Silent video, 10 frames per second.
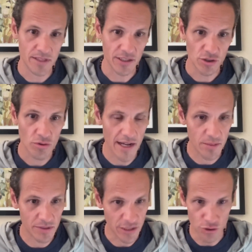
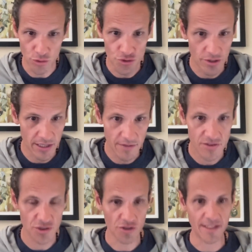Incredibly nutritive,
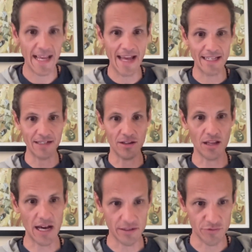so you're getting a
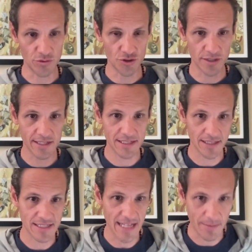lot of nutrients at
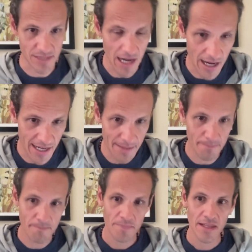the same
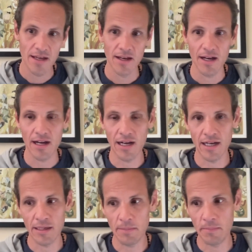time.
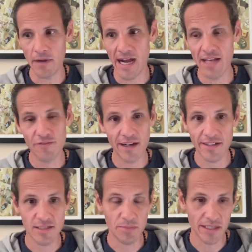I found
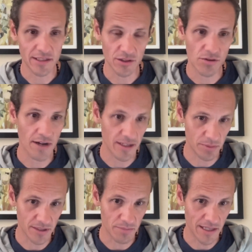it to be
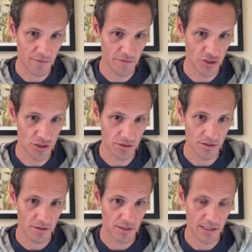incredibly
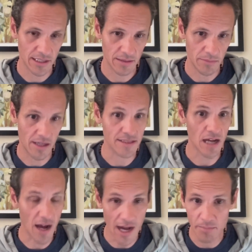beneficial on
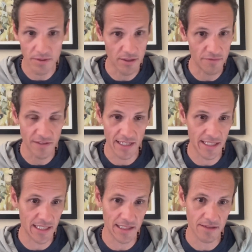top of
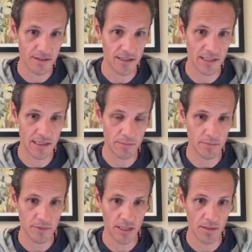any
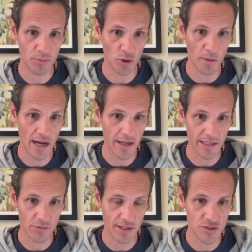
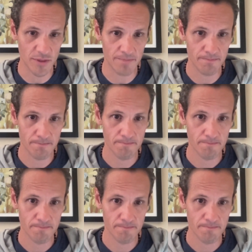probiotic regimen.